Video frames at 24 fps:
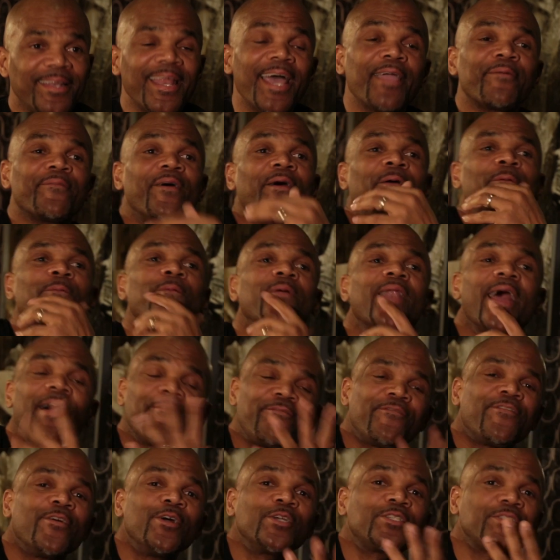Like when I
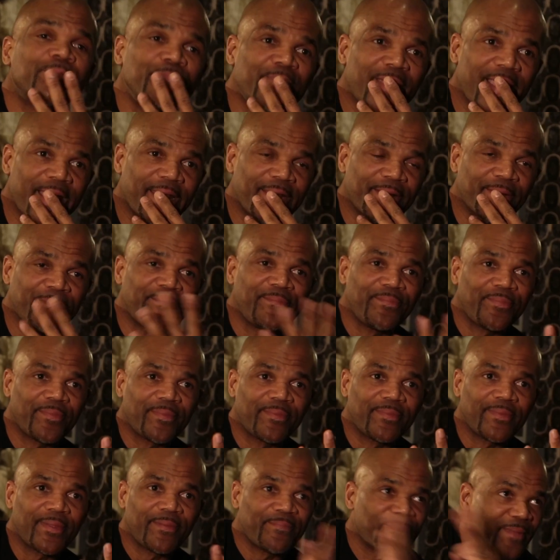first met him,
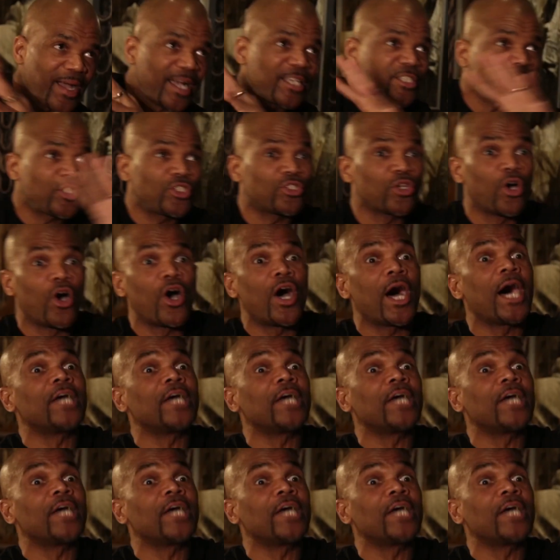I saw